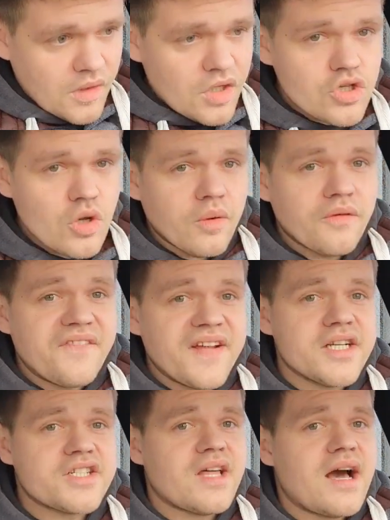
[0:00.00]
So we'll
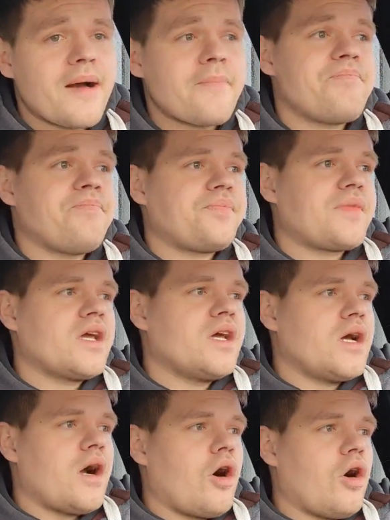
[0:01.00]
finish that.
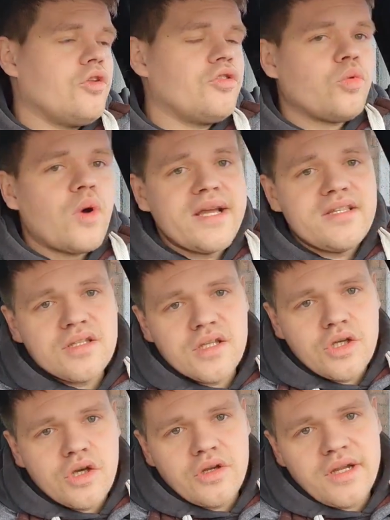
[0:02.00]
On the way to the
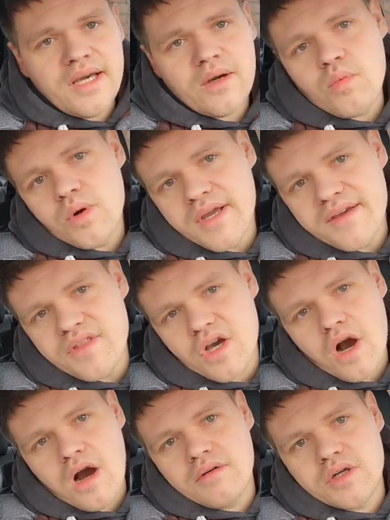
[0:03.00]
unit, we'll give the
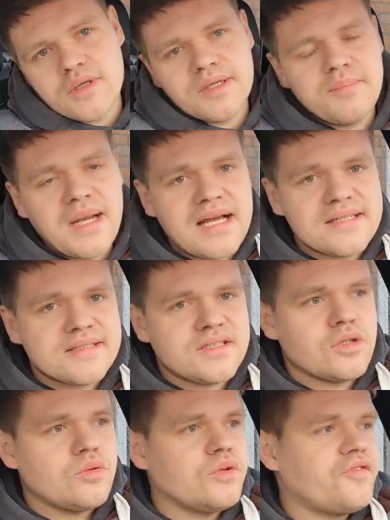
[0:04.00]
car a quick blast,
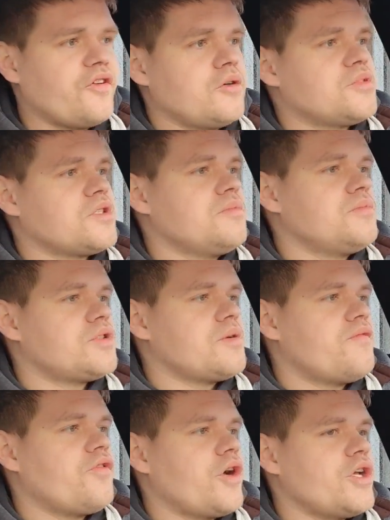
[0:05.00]
so we'll film
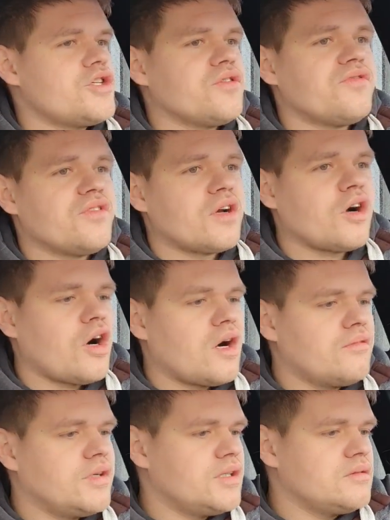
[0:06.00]
some footage of the
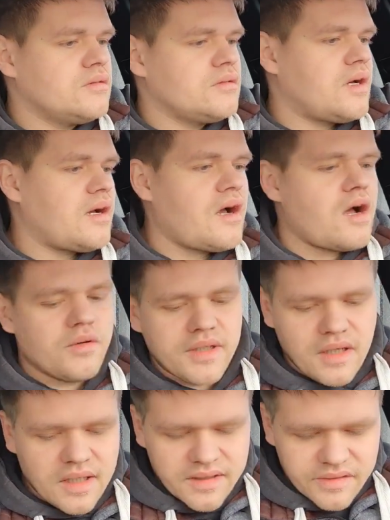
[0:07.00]
car and how it
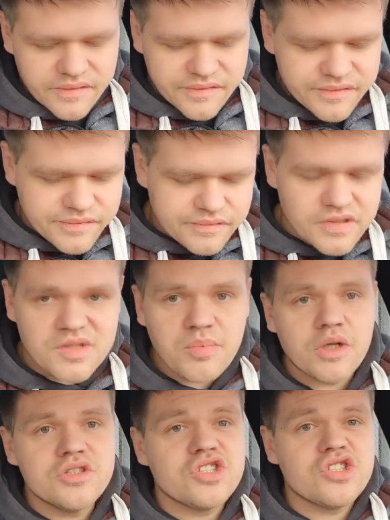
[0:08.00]
kind of
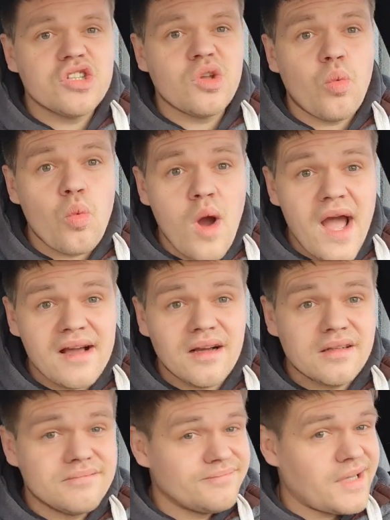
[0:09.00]
responds to the wet,
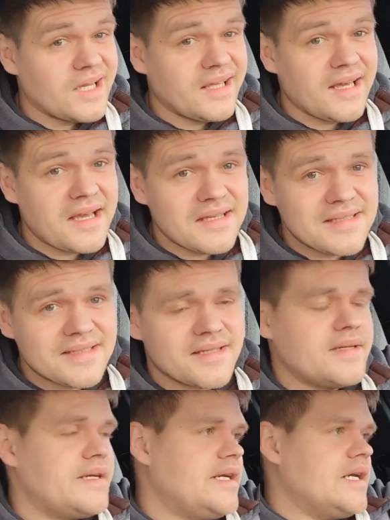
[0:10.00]
I guess.
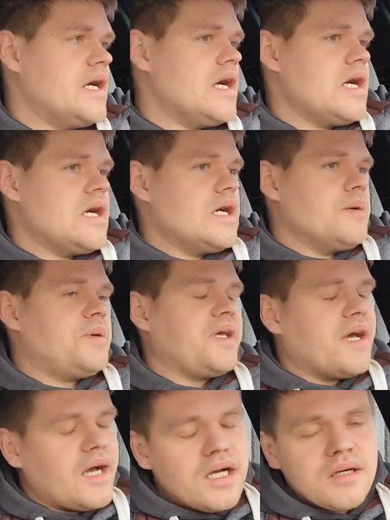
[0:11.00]
But
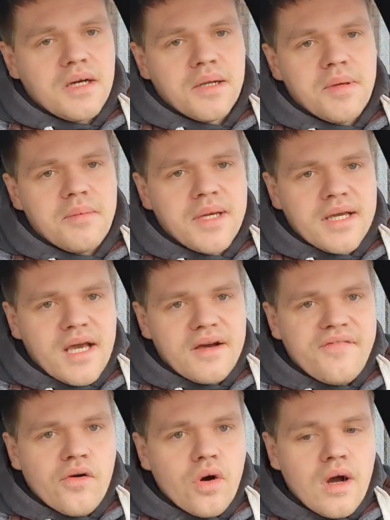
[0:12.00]
yeah, I'm going to be a bit
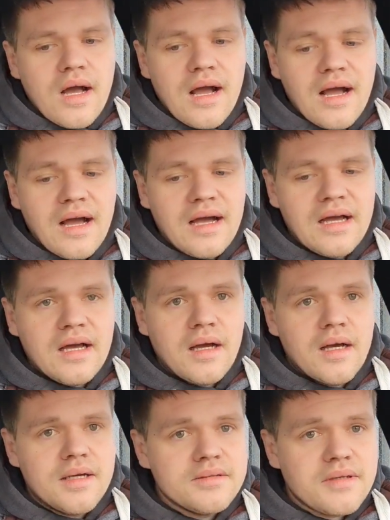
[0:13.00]
careful.
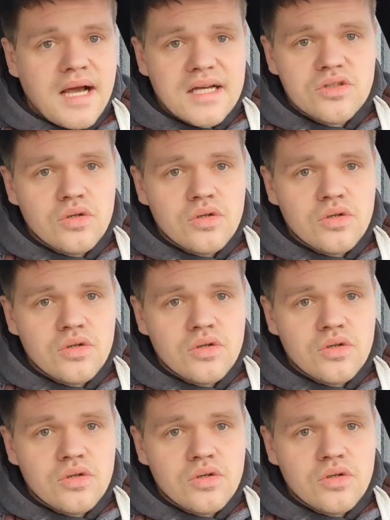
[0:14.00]
As